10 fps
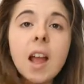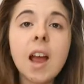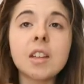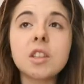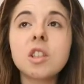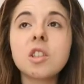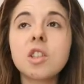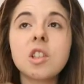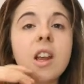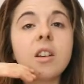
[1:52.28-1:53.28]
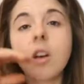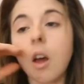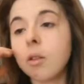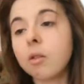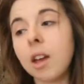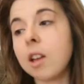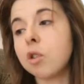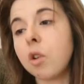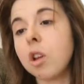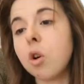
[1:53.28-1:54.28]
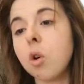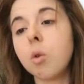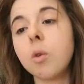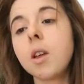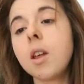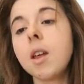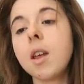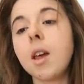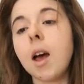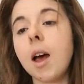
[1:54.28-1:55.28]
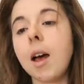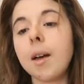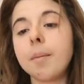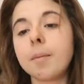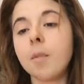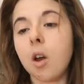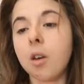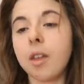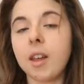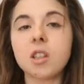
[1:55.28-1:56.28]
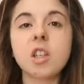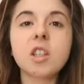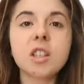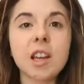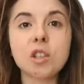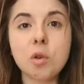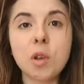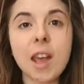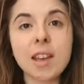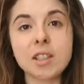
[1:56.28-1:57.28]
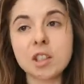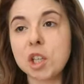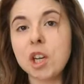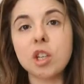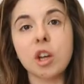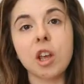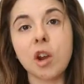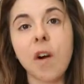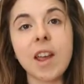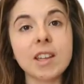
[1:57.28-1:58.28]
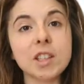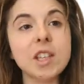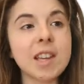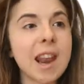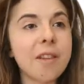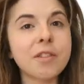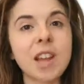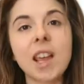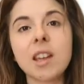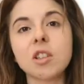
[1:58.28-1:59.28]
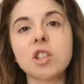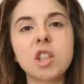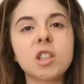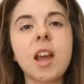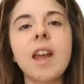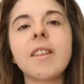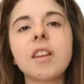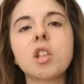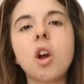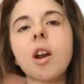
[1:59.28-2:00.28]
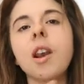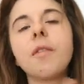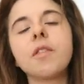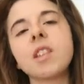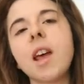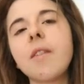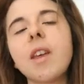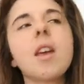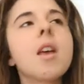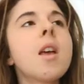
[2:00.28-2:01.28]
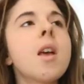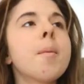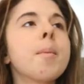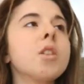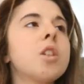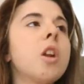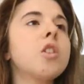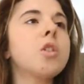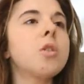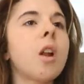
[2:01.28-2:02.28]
And she said, like, that's really cool, kind of thing. She's just had 2 kids and she's looking great and she's lifting, and she's saying that she can't lift as heavy, but she's